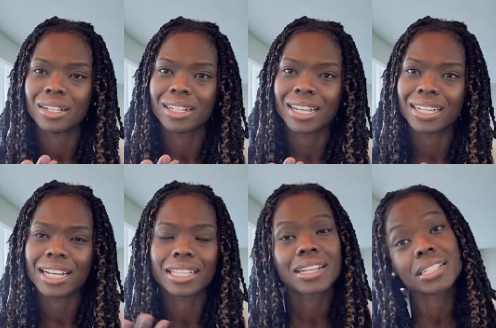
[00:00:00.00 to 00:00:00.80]
like
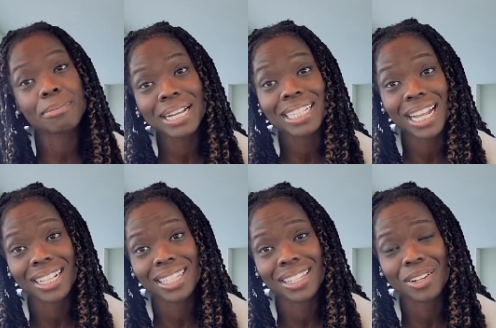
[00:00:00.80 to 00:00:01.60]
it doesn't make
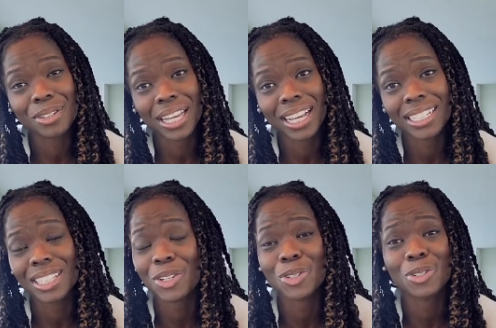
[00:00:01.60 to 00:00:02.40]
sense okay
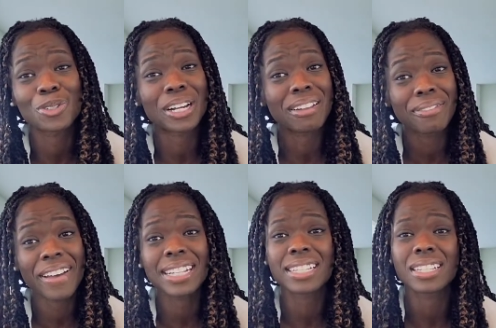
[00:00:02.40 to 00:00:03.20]
so
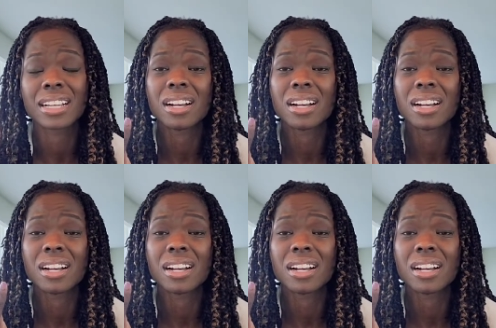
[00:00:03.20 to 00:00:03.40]
invest